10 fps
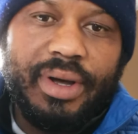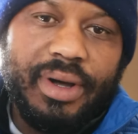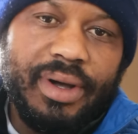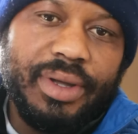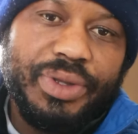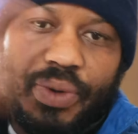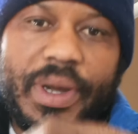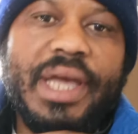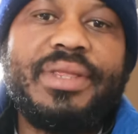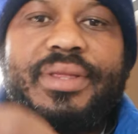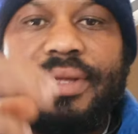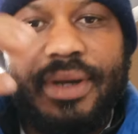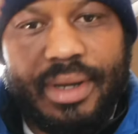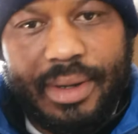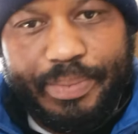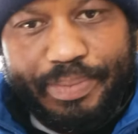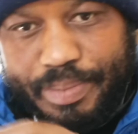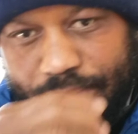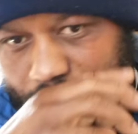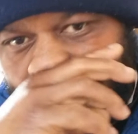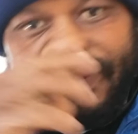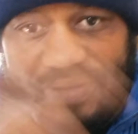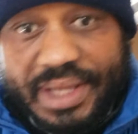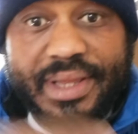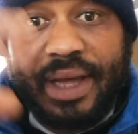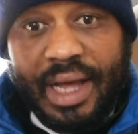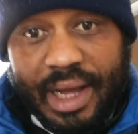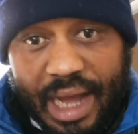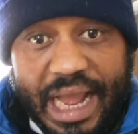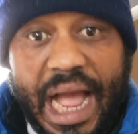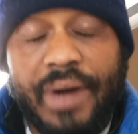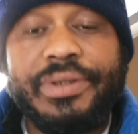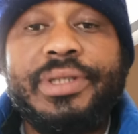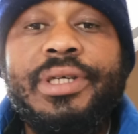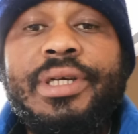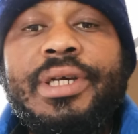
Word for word: uh, US uh, Visa account.